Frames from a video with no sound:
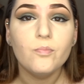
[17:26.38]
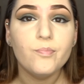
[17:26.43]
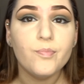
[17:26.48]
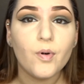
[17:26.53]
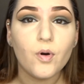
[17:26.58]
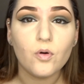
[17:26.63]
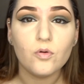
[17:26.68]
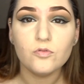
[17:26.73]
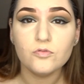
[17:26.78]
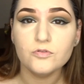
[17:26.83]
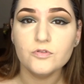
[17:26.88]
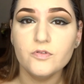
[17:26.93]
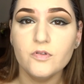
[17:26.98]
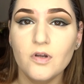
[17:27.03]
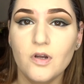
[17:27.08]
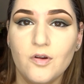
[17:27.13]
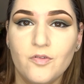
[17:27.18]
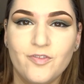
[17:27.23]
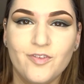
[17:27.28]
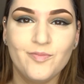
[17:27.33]
bold
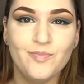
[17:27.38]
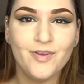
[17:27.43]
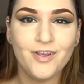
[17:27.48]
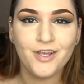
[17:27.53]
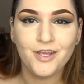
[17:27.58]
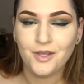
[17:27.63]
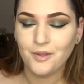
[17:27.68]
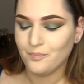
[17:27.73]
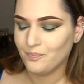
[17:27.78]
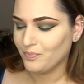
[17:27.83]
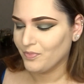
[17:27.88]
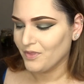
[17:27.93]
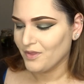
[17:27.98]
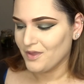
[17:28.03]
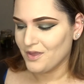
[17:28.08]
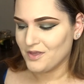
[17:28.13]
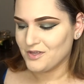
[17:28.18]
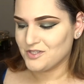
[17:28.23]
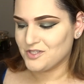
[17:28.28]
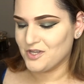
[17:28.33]
for me.
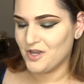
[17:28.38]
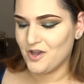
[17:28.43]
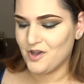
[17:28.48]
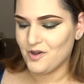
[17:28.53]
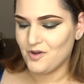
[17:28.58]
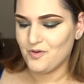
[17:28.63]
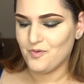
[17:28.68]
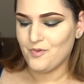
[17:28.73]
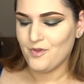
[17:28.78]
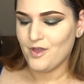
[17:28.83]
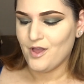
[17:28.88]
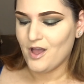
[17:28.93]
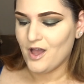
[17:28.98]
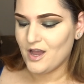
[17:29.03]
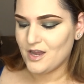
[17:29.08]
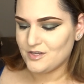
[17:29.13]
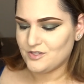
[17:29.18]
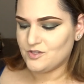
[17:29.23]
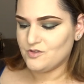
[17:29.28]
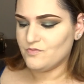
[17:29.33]
So
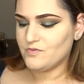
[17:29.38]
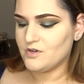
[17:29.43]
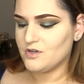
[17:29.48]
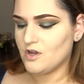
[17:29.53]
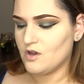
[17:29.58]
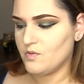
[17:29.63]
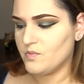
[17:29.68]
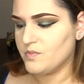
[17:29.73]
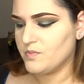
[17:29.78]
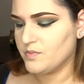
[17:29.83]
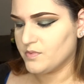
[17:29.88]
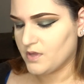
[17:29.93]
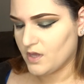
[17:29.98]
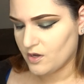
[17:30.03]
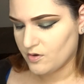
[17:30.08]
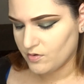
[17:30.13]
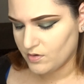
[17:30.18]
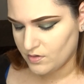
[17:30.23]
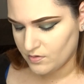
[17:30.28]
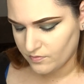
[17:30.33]
I do want to go in with
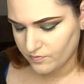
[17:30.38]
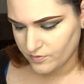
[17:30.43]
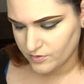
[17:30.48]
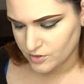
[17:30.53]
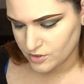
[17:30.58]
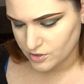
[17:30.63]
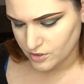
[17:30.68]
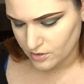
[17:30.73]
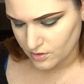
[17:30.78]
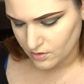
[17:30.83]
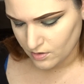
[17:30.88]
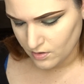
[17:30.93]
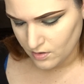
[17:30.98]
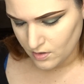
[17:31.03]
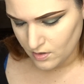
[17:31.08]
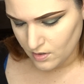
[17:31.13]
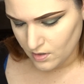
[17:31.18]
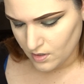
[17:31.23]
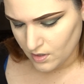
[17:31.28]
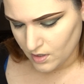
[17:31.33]
that green for sure.
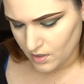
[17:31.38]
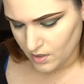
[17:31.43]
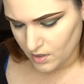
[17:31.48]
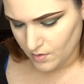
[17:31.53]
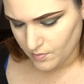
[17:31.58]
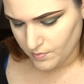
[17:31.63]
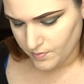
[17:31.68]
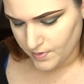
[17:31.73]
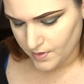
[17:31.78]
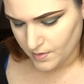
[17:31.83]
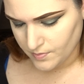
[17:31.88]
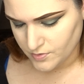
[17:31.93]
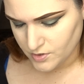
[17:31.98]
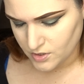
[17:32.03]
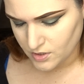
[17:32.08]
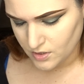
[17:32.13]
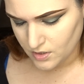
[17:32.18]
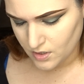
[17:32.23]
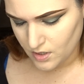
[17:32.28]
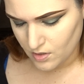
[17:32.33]
But I'm
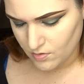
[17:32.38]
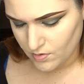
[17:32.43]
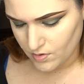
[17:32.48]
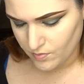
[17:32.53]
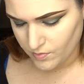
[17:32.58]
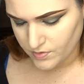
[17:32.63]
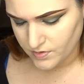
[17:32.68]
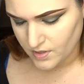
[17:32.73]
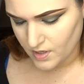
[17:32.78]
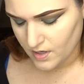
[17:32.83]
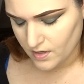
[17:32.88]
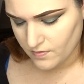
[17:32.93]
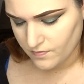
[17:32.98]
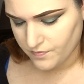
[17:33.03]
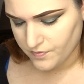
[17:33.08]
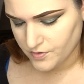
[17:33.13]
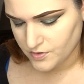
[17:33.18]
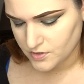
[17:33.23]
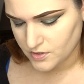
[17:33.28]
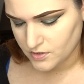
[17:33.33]
just gonna go in with that
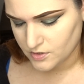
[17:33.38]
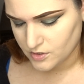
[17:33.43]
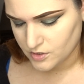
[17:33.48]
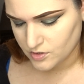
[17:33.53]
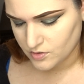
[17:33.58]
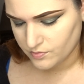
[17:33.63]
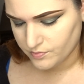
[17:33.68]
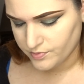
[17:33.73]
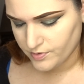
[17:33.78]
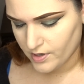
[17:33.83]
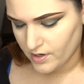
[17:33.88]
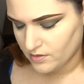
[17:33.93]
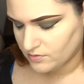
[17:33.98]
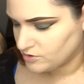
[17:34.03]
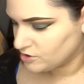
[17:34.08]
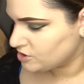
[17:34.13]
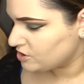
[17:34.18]
first initial brown